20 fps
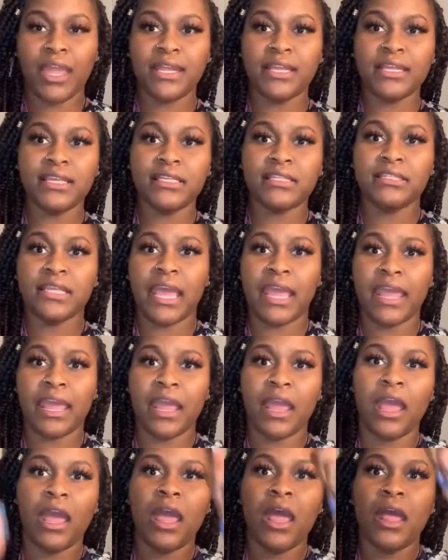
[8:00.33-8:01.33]
it is
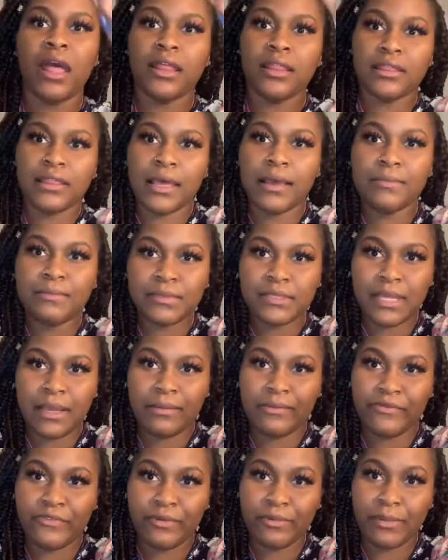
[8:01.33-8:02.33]
a thumbs
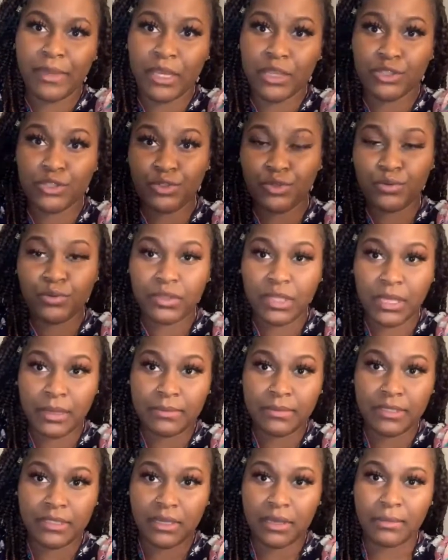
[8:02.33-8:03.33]
up for me two
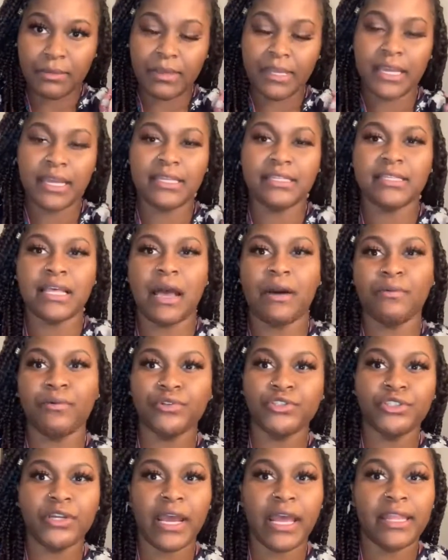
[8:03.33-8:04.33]
thumbs up yes i will
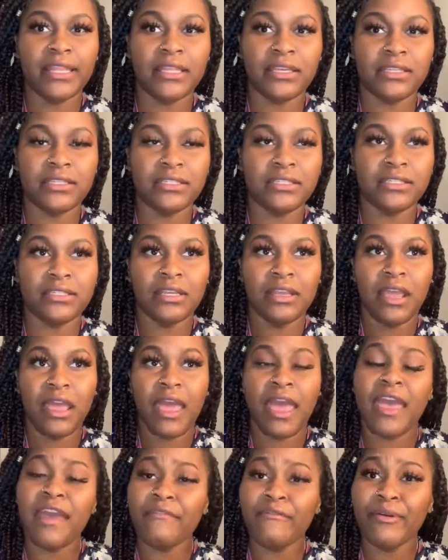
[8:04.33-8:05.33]
try this
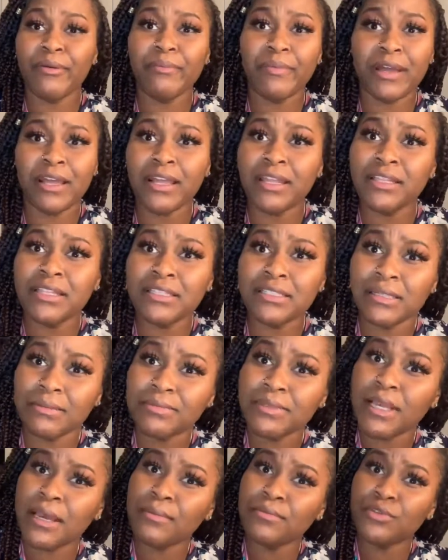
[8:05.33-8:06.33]
every month
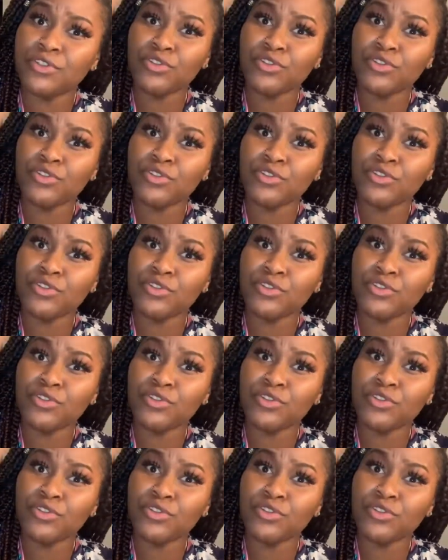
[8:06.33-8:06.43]
sometimes